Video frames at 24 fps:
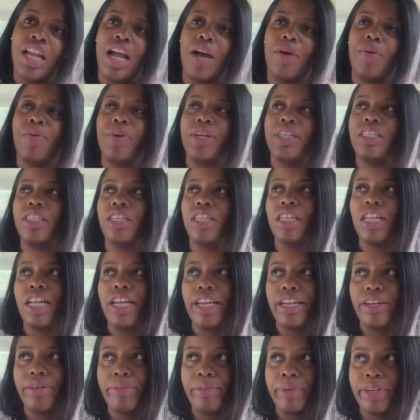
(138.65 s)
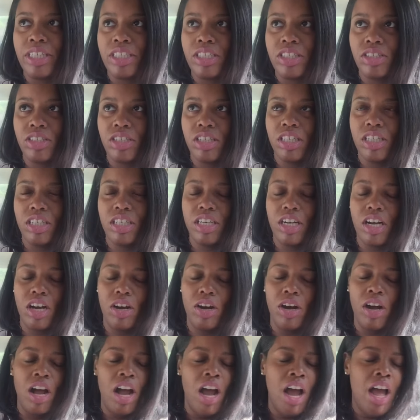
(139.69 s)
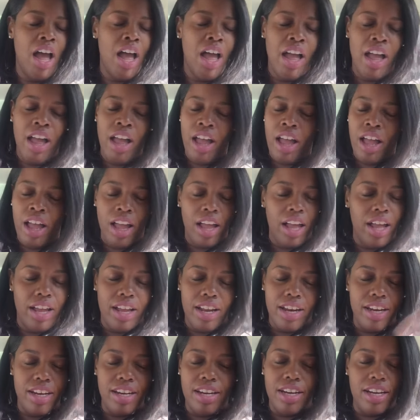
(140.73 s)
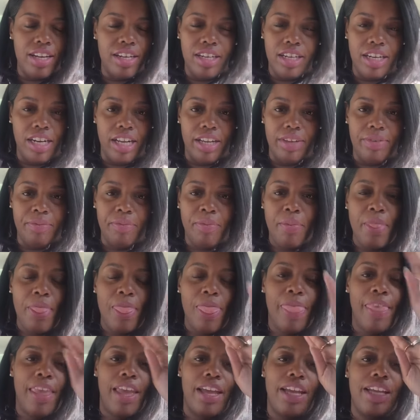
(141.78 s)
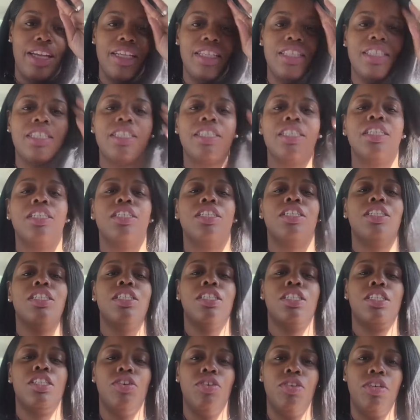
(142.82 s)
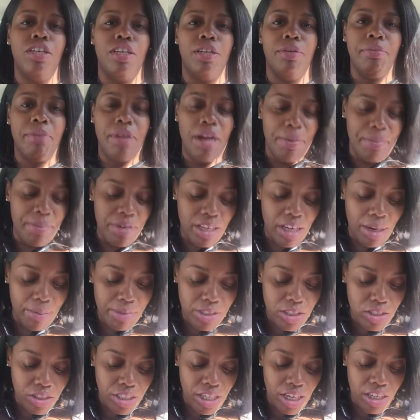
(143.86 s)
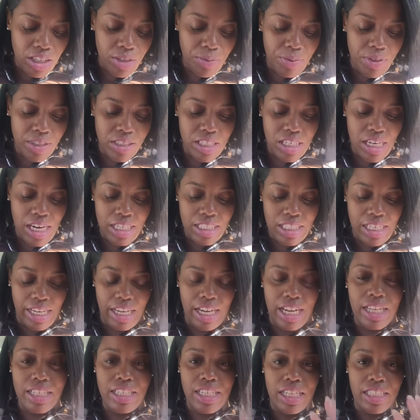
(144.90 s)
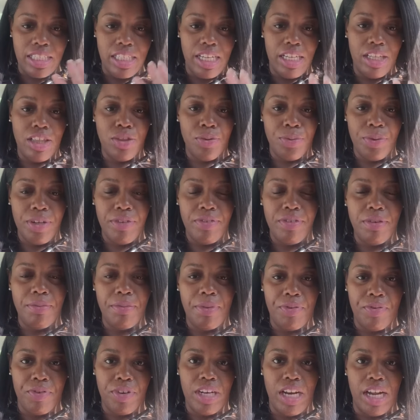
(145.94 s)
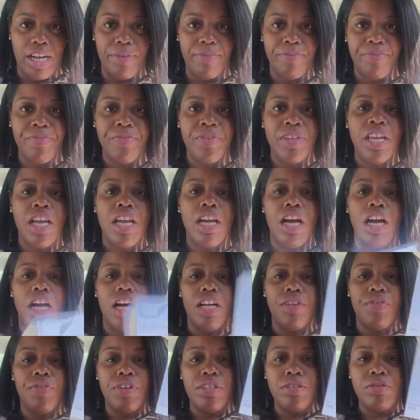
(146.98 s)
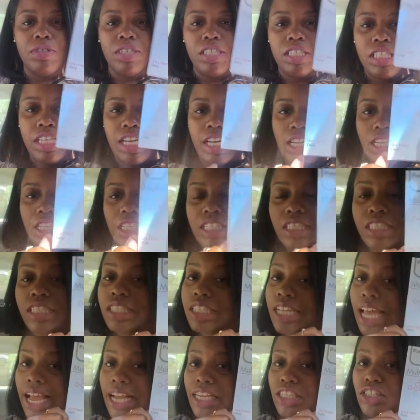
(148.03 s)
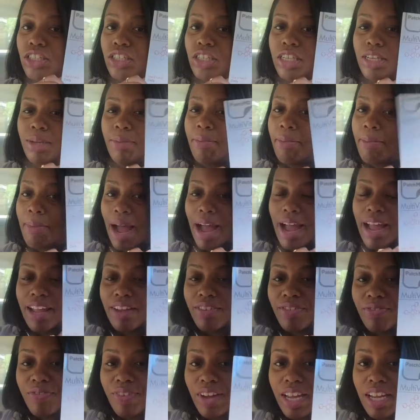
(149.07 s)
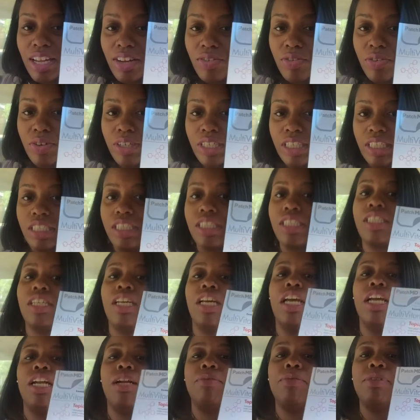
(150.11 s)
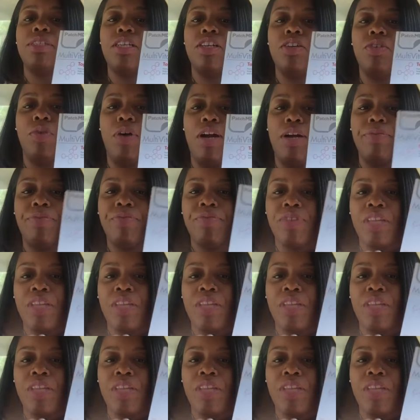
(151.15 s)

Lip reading: I'll wait till later, make sure, none of that. Is so good. But I'm gonna show y'all the ones that I take, because I take 3 of them every day. First one I take, this is actually my favorite, and I'm gonna tell you why.